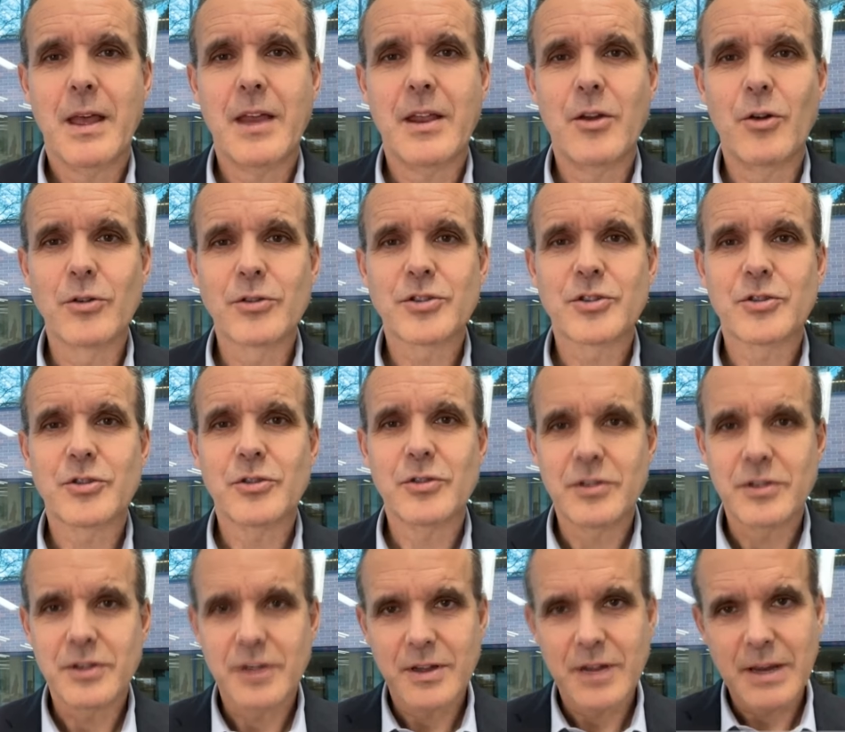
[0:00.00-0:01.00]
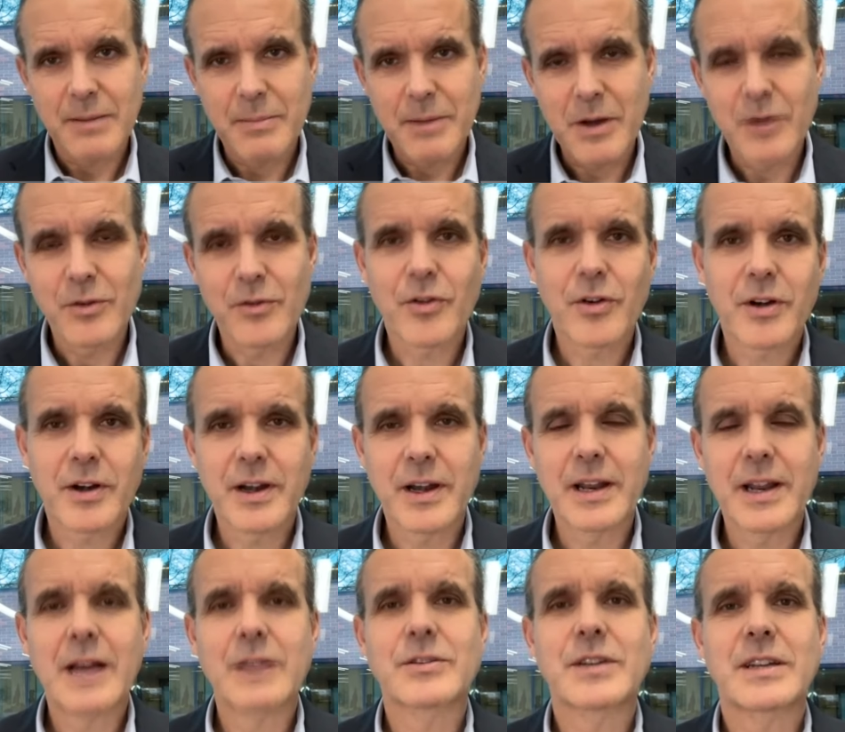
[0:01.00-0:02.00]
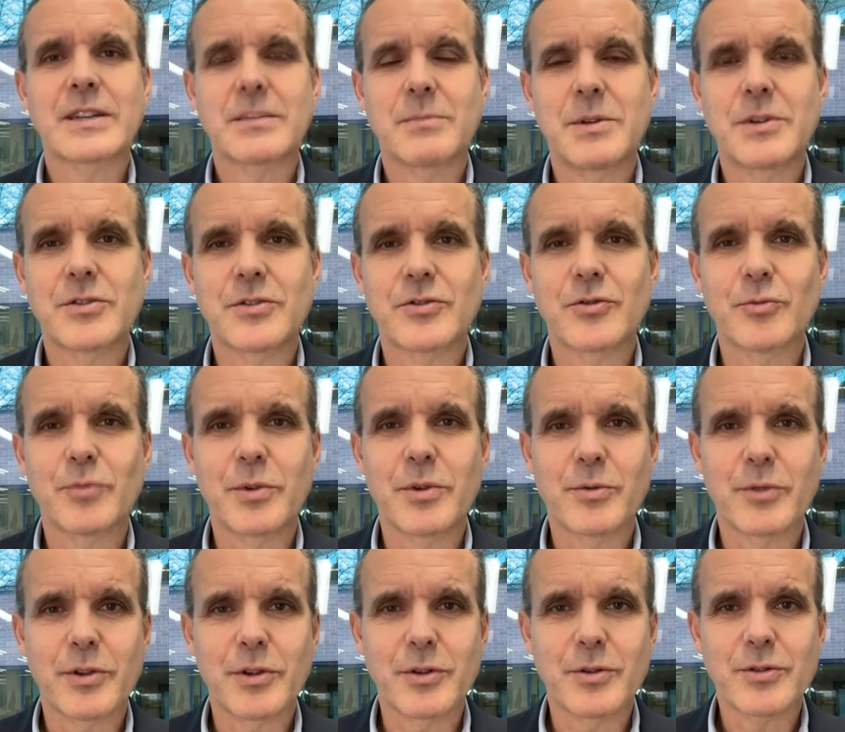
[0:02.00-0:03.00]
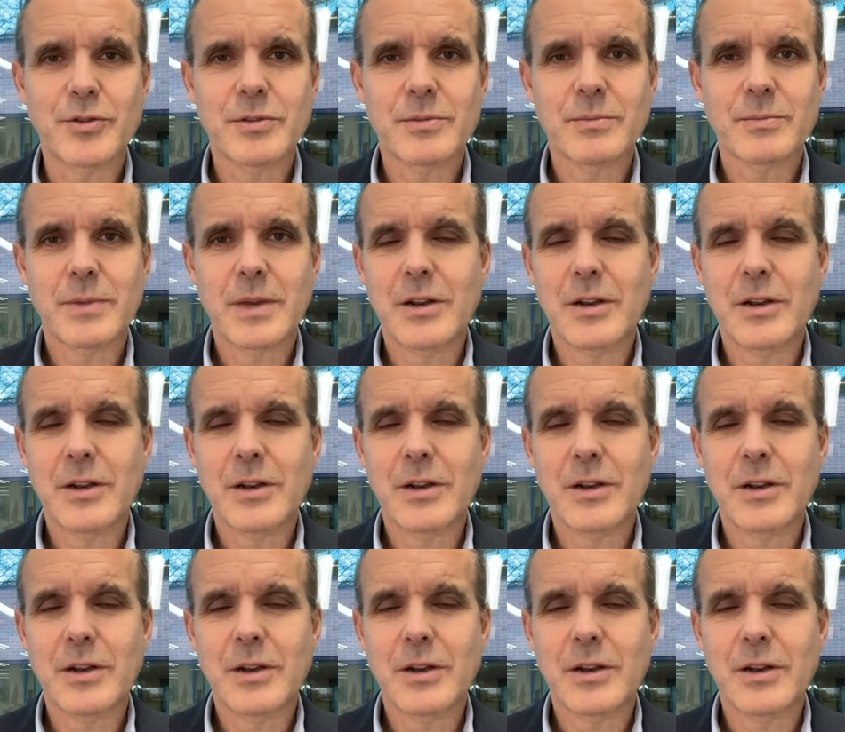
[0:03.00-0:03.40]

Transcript: And also the amount of greenhouse gas emissions would be reduced.